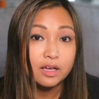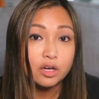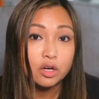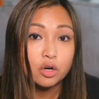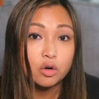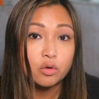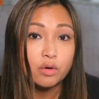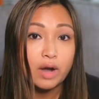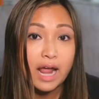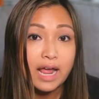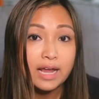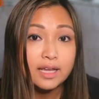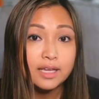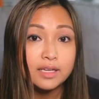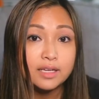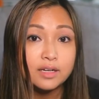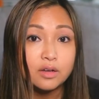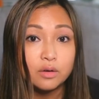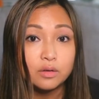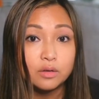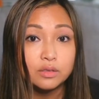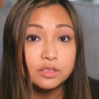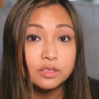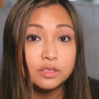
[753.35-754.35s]
Kraken
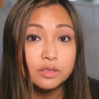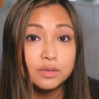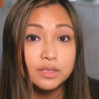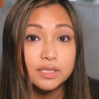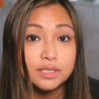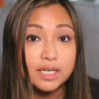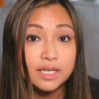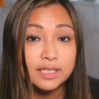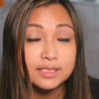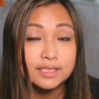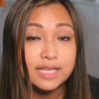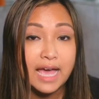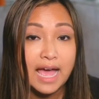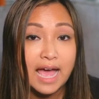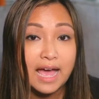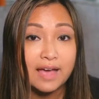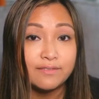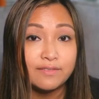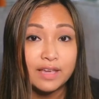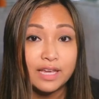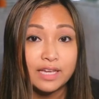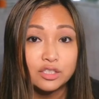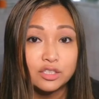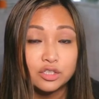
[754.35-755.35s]
also does
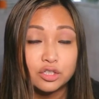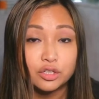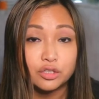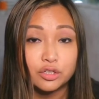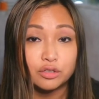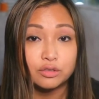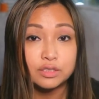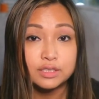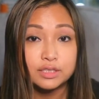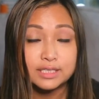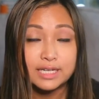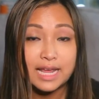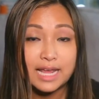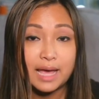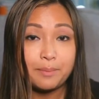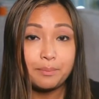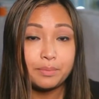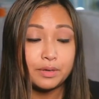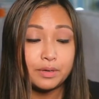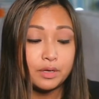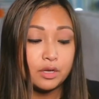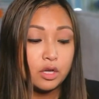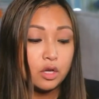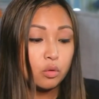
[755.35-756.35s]
have a turtle snap,
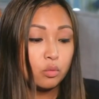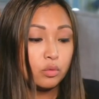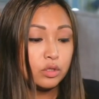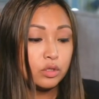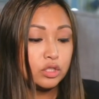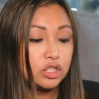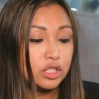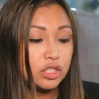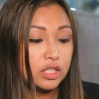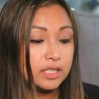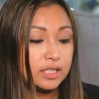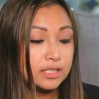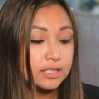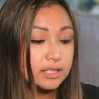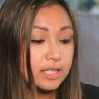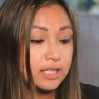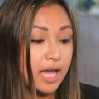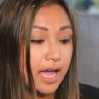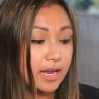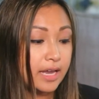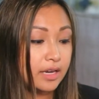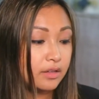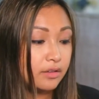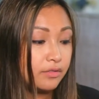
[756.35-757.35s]
which is
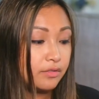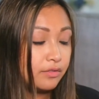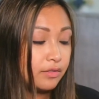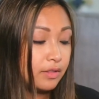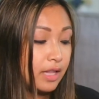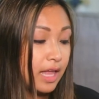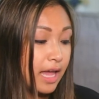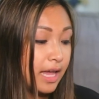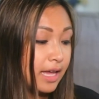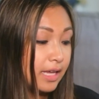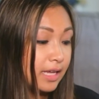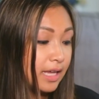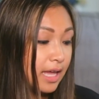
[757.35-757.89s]
kind of like